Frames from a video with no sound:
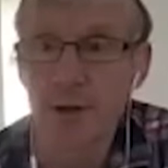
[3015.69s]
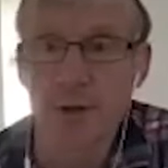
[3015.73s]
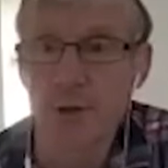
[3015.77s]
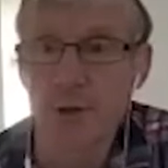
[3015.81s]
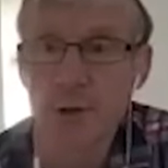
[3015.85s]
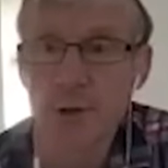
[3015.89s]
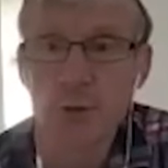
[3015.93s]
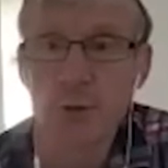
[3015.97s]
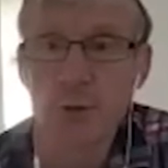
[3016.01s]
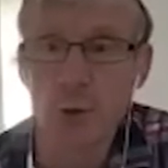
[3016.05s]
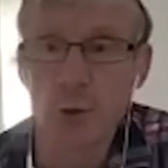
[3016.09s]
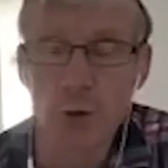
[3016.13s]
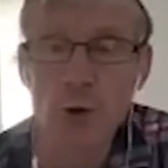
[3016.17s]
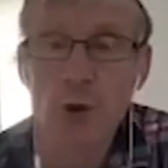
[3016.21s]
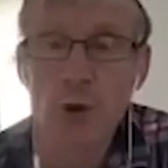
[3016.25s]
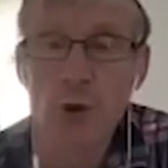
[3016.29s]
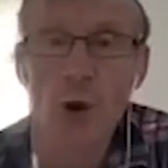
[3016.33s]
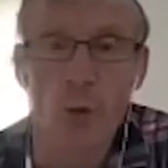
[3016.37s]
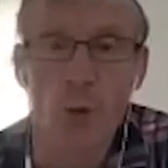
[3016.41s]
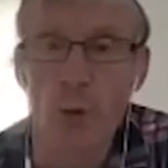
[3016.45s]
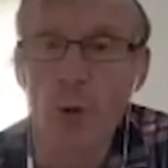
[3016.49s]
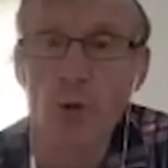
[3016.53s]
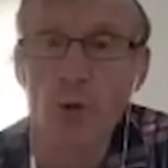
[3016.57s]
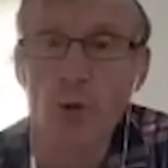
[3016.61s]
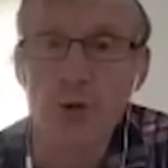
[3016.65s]
just would not
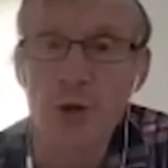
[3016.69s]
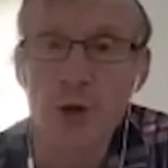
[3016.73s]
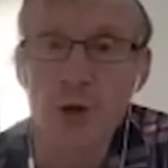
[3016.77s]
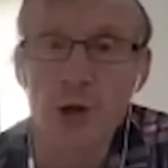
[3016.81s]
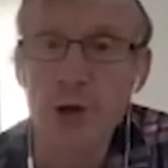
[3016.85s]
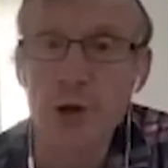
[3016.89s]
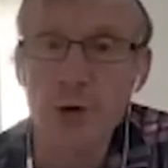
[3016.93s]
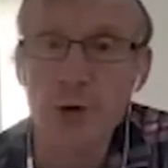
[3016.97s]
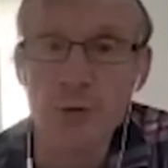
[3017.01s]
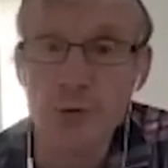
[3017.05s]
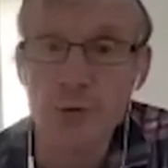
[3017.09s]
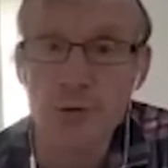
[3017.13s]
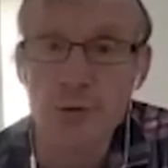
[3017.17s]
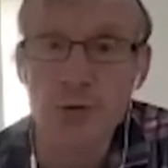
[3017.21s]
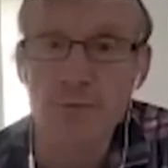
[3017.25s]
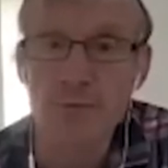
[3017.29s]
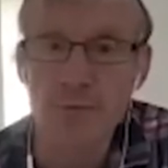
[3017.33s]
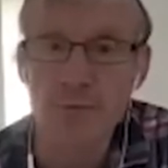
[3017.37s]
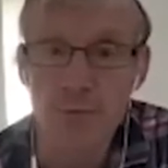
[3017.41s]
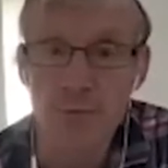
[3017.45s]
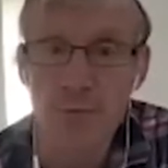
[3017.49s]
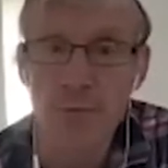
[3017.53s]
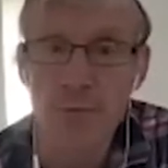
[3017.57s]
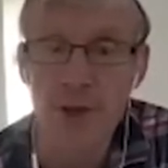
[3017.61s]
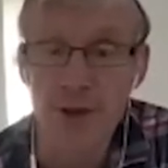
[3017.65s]
want to lose
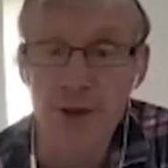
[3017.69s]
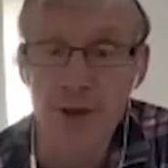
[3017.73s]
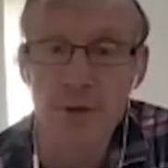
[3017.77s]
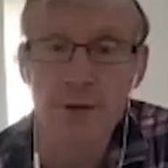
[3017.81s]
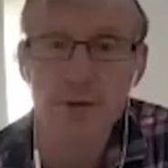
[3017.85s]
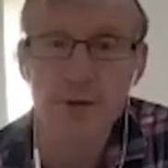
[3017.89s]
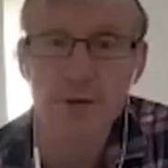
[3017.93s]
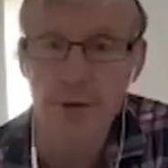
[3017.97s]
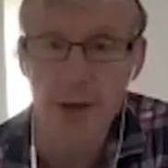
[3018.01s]
those.